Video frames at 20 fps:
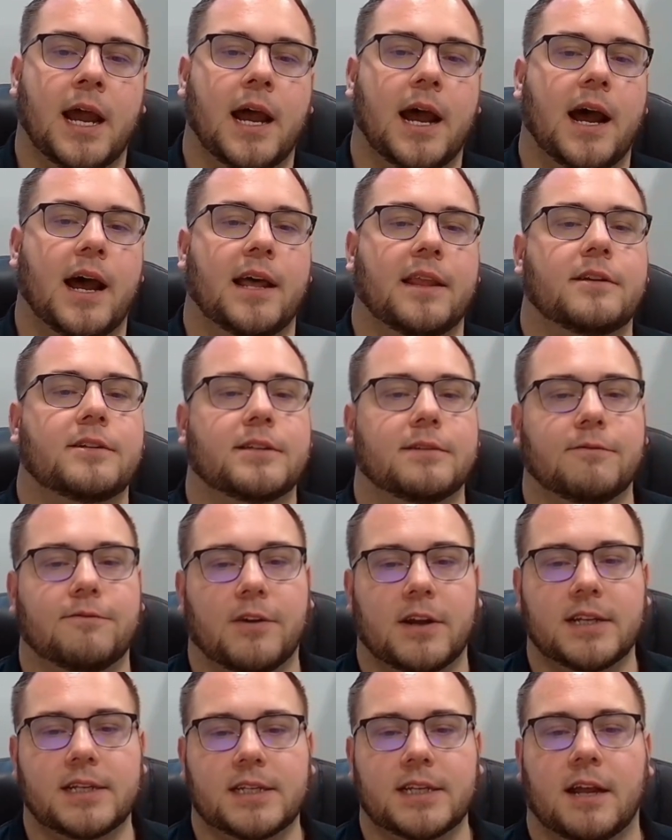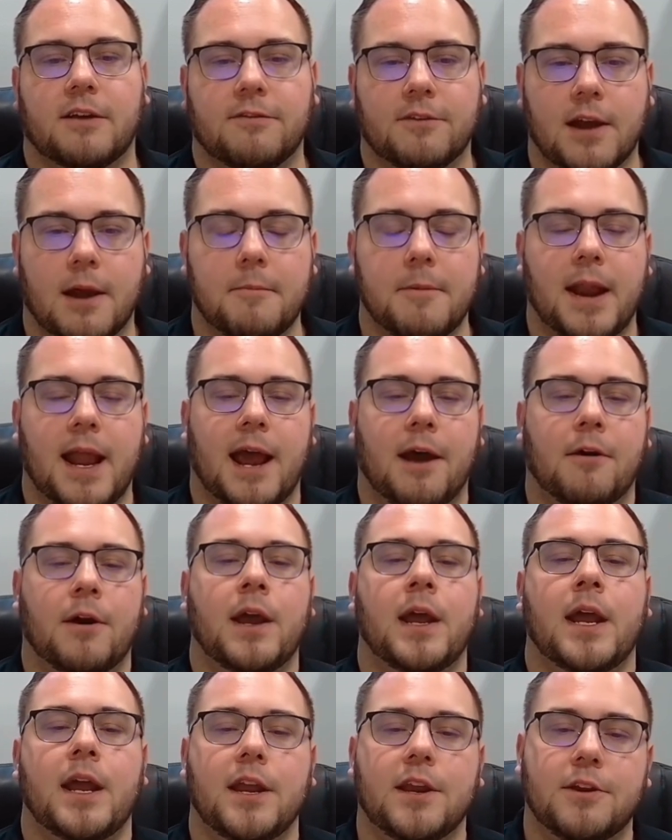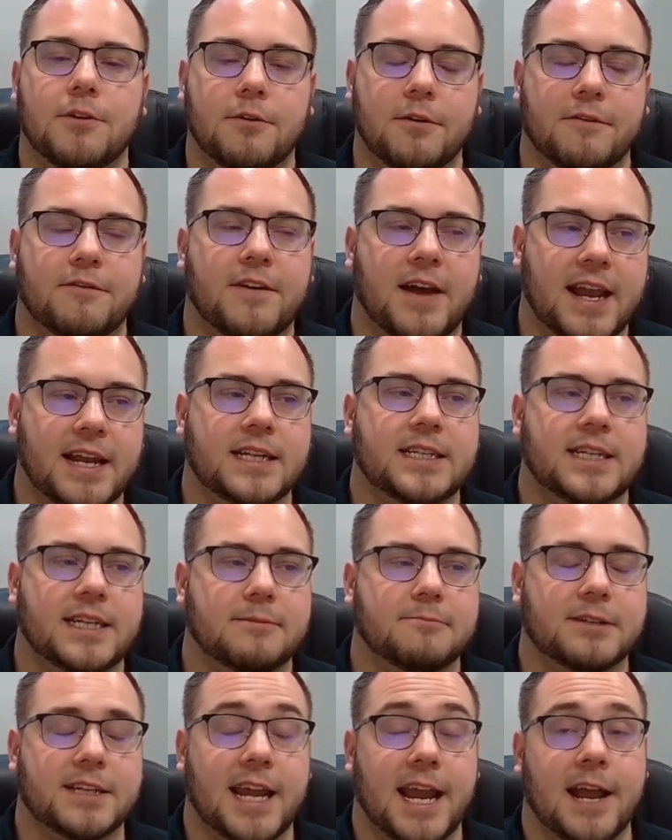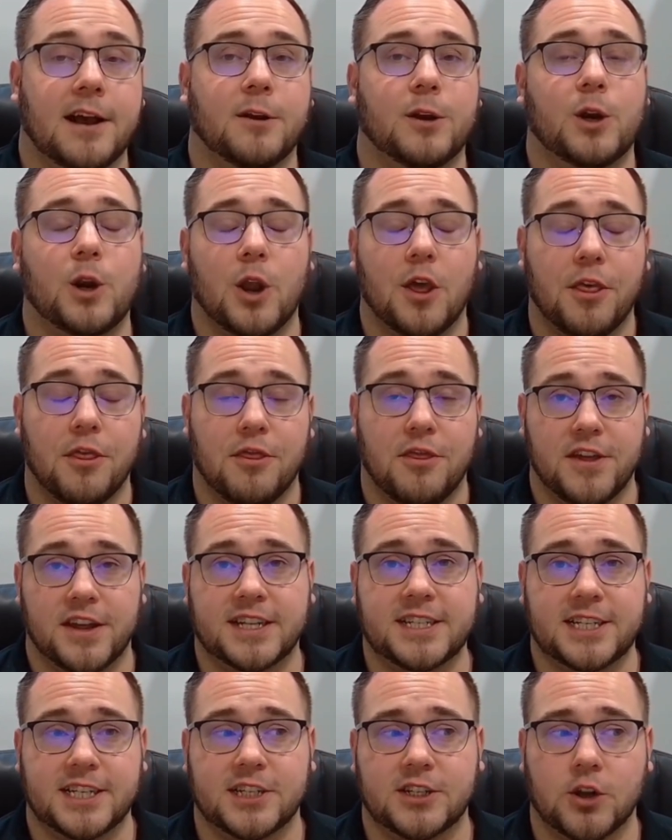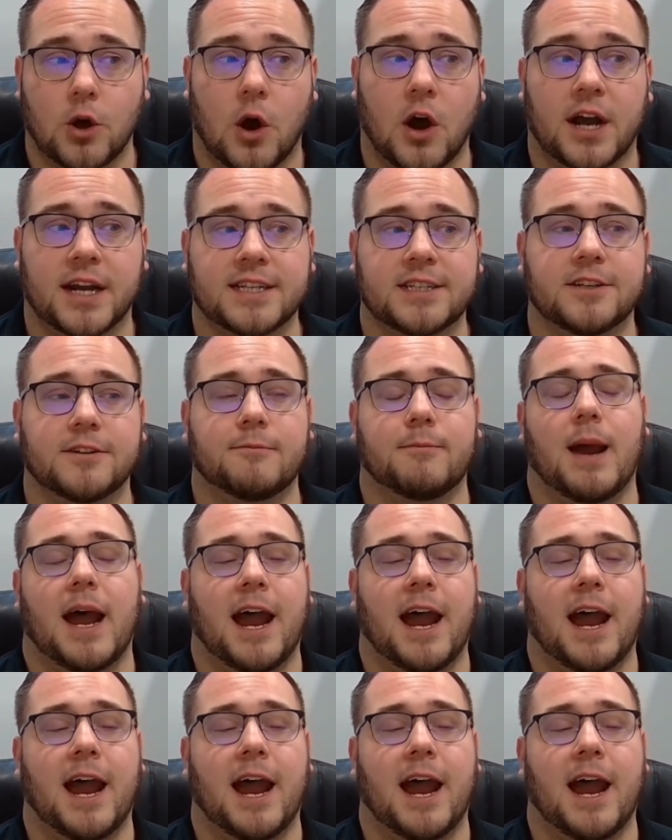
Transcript: There's some fun stuff coming out. Unified Teams Calendar. This is awesome.